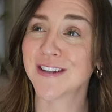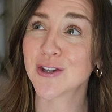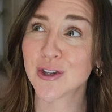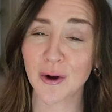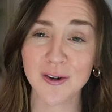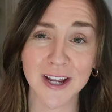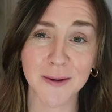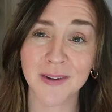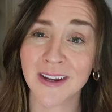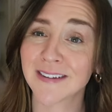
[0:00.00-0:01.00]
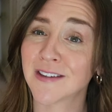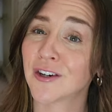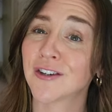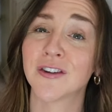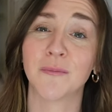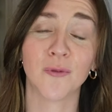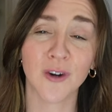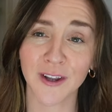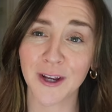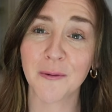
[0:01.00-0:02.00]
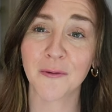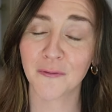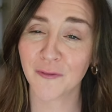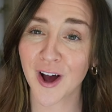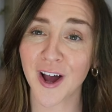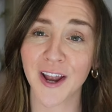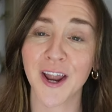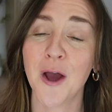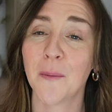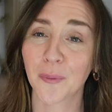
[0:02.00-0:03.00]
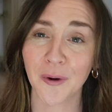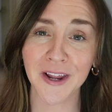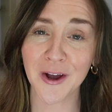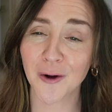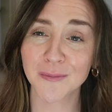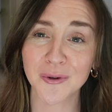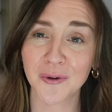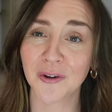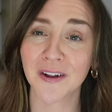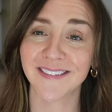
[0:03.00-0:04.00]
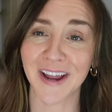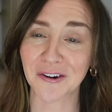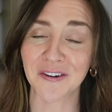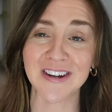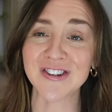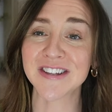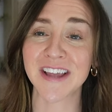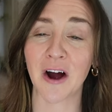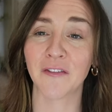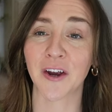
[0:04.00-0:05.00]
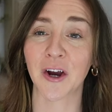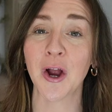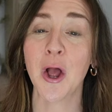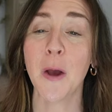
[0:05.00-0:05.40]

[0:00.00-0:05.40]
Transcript: It's so tempting because there are some really fun, pretty homeschool decorations out there,